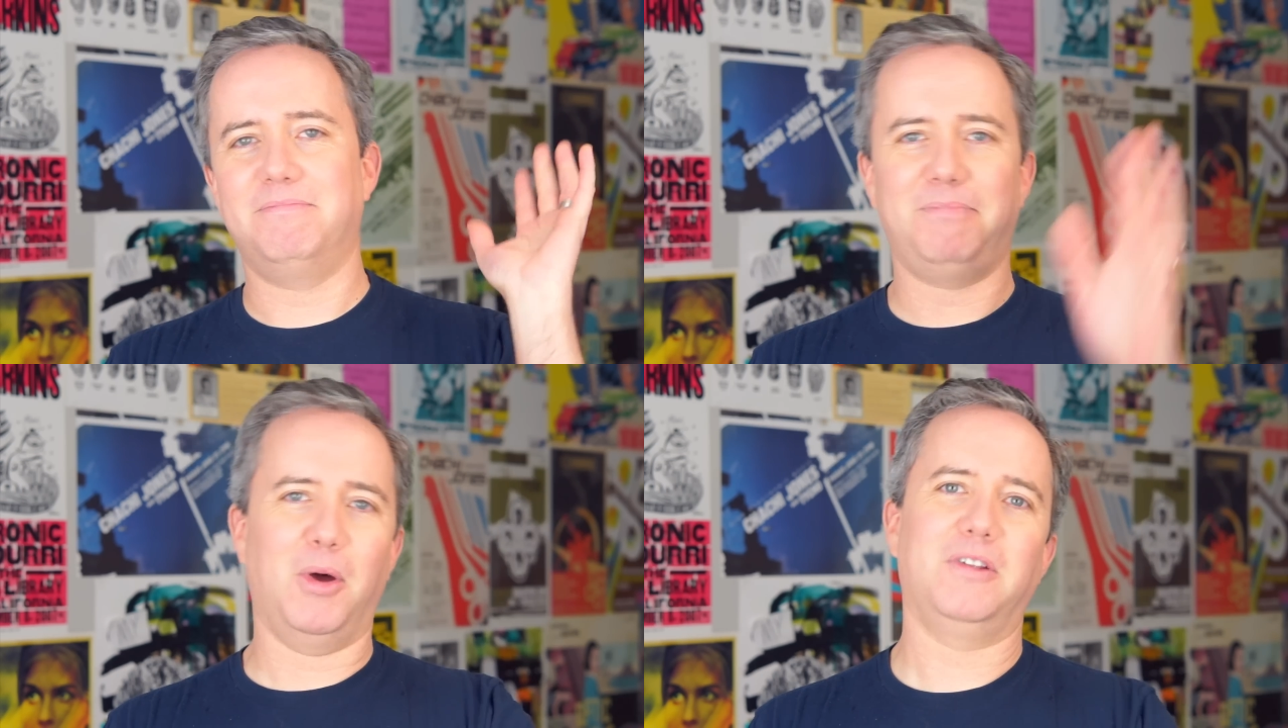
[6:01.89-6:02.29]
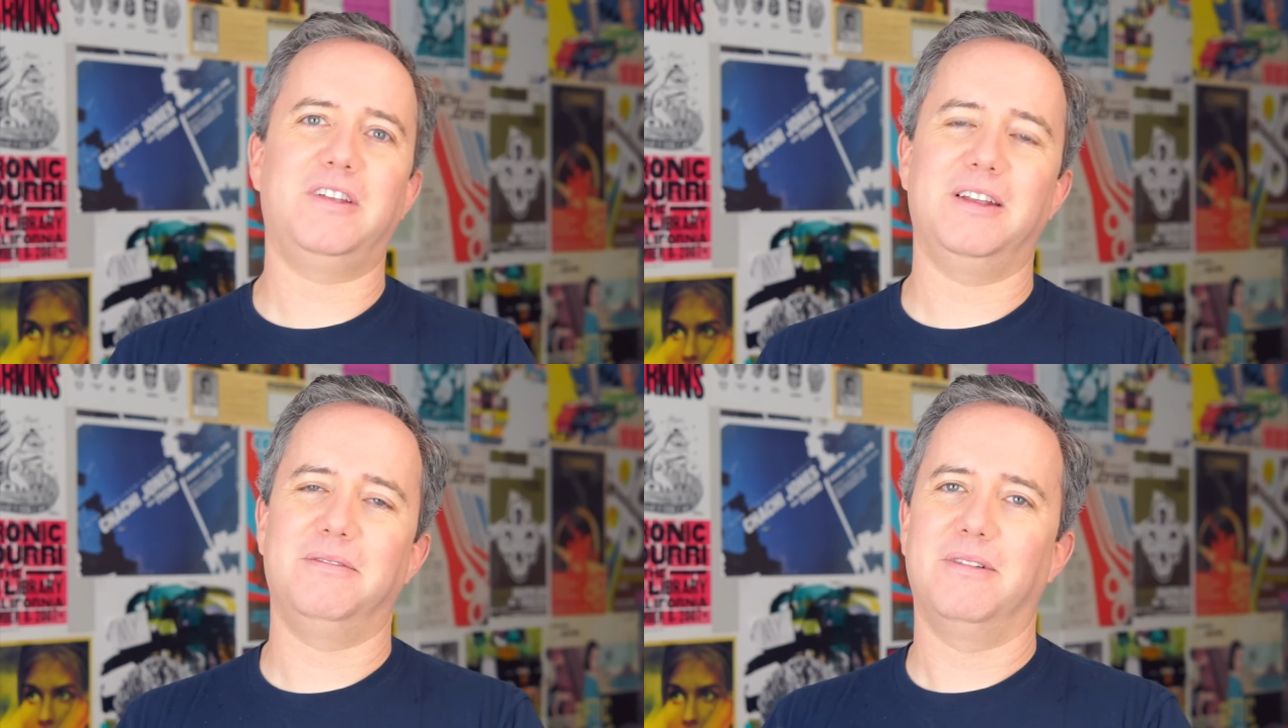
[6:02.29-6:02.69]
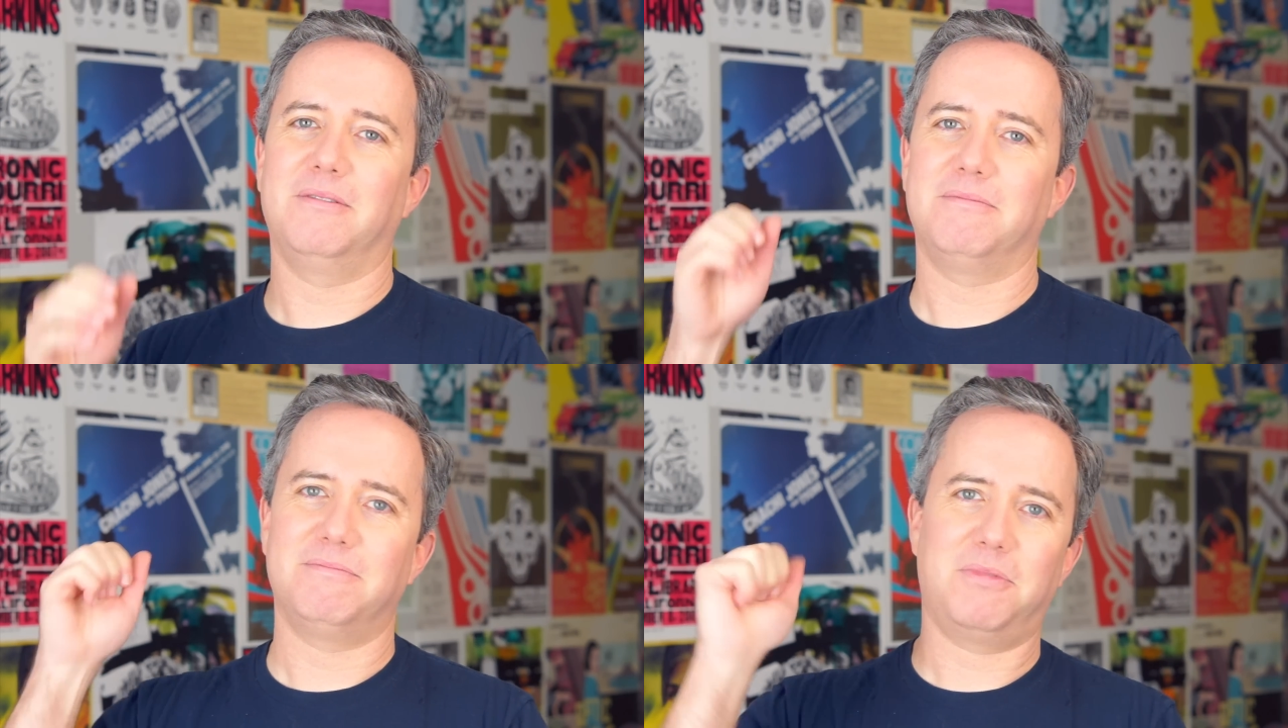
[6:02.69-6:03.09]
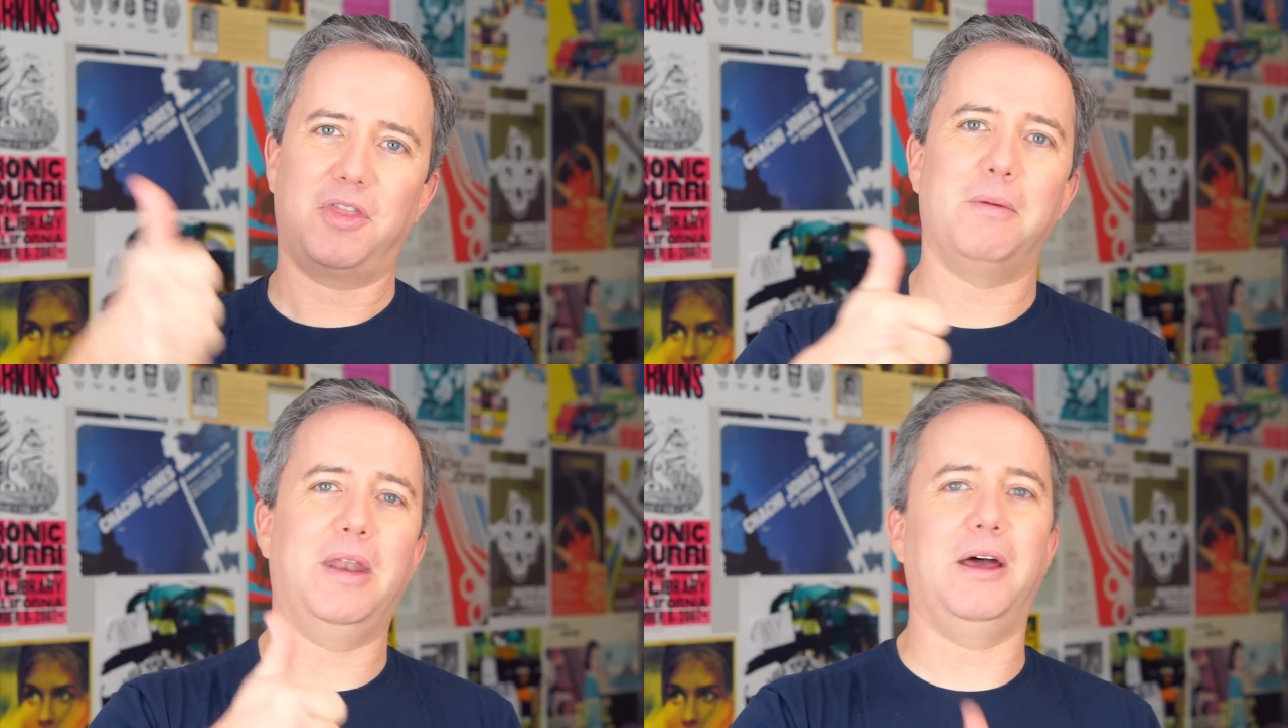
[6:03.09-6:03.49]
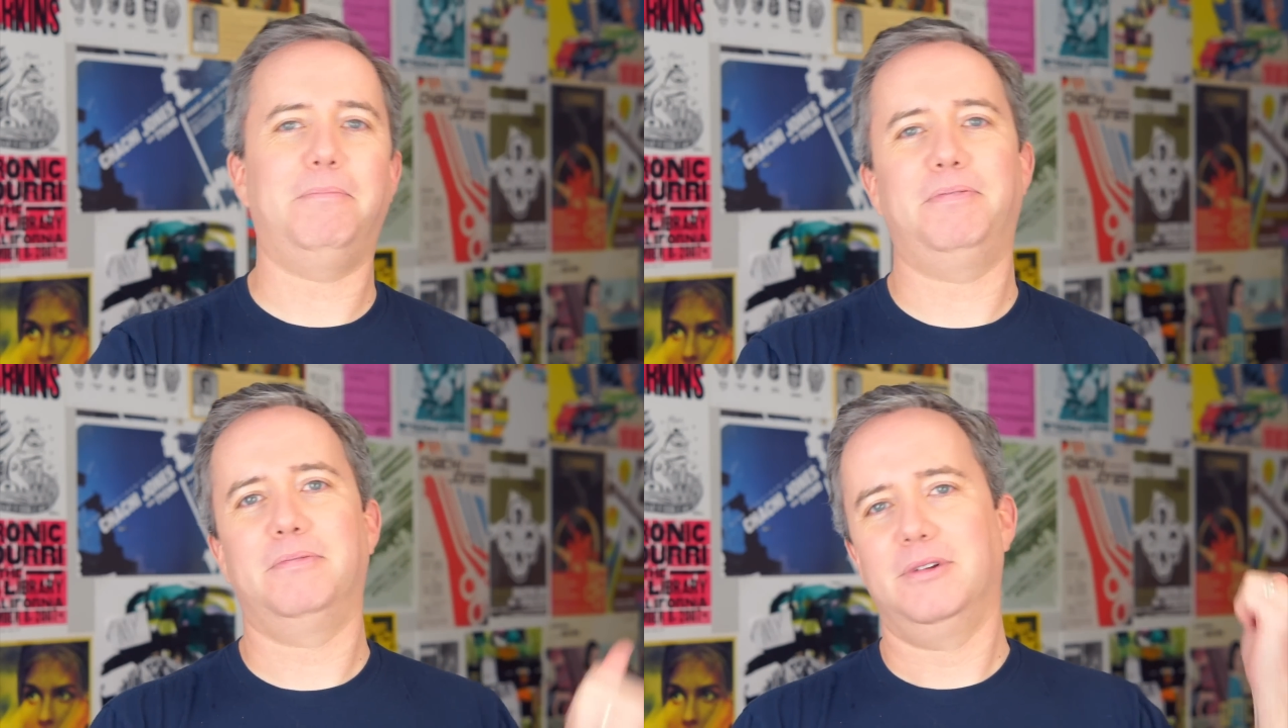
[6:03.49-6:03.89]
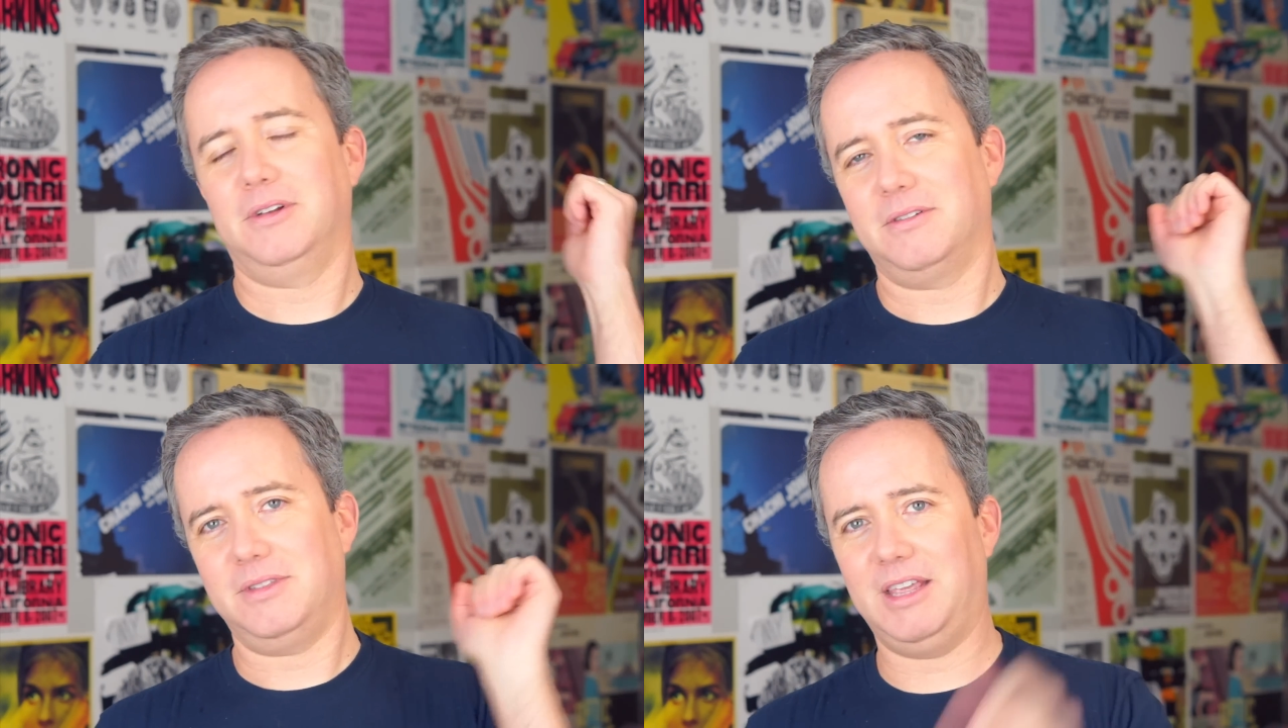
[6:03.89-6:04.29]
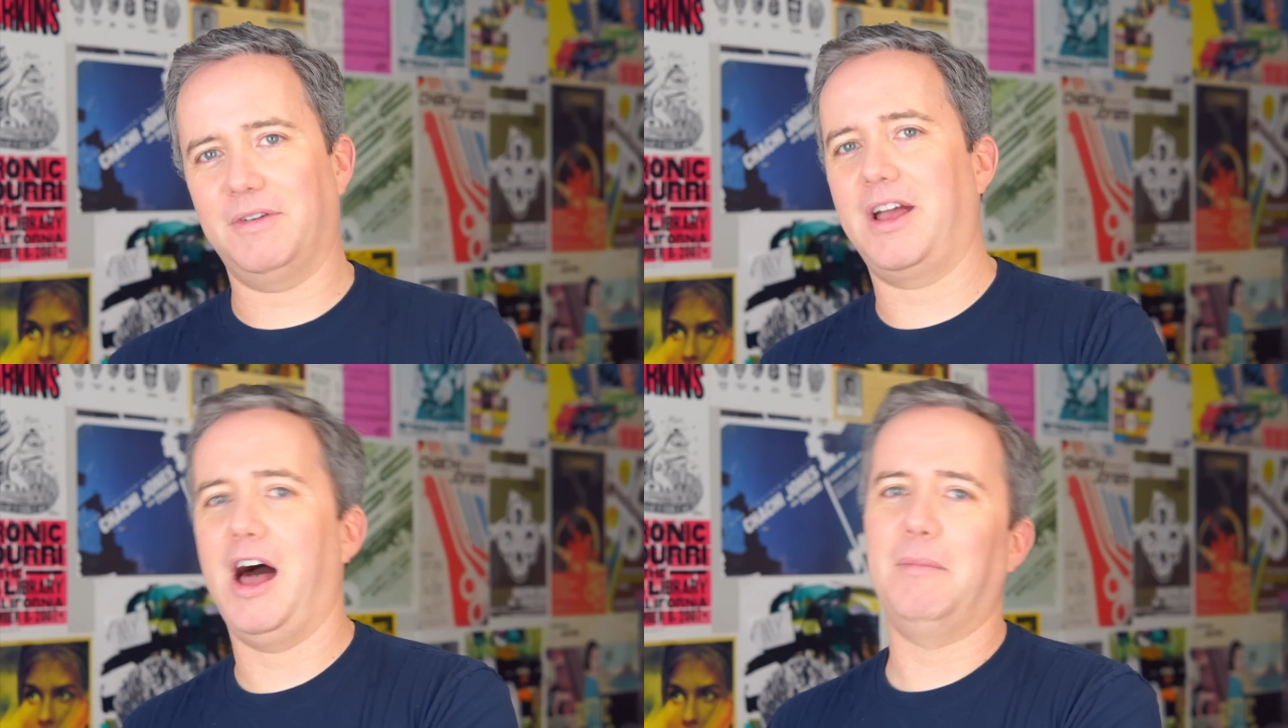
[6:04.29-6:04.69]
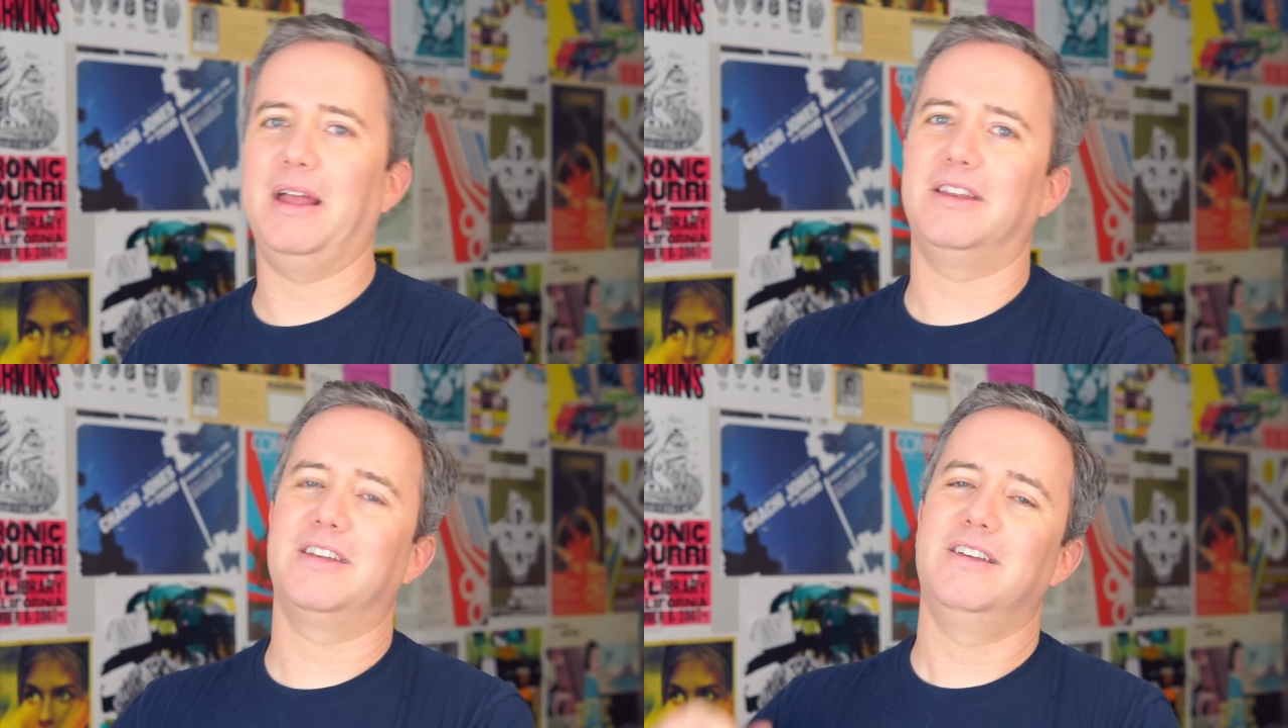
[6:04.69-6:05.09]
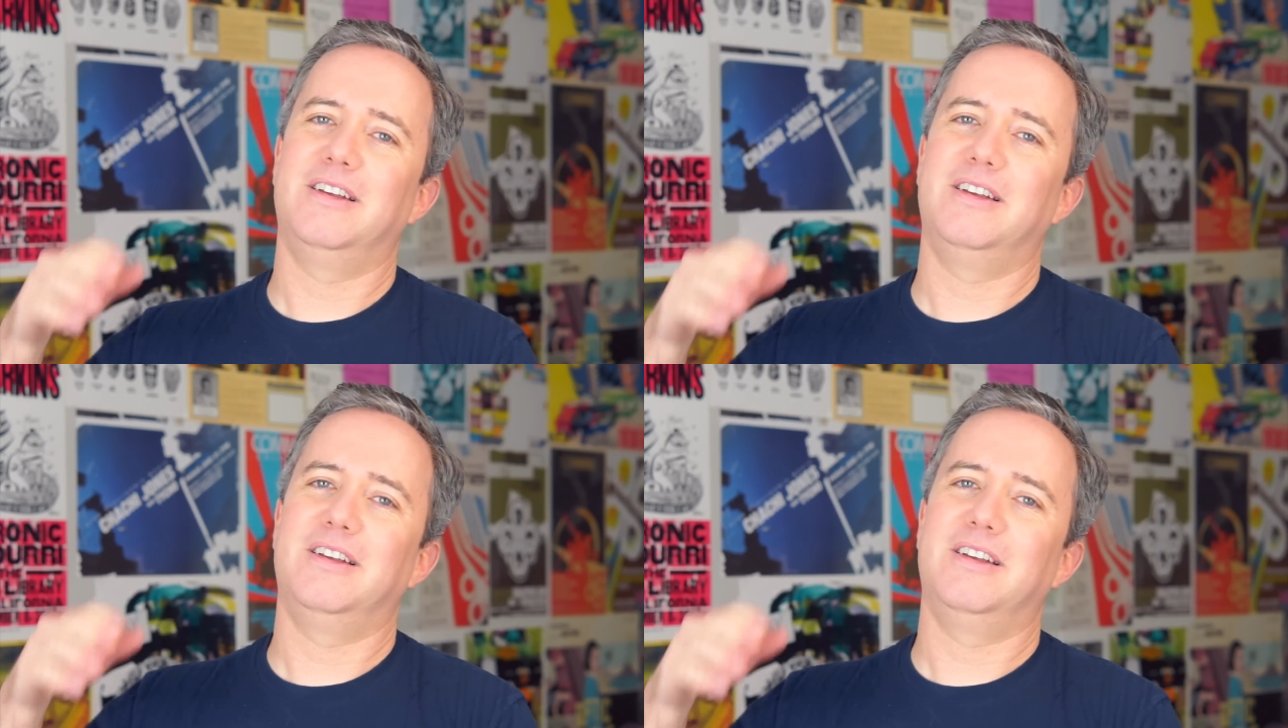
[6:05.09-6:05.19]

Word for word: post it, thumb it up, leave a comment,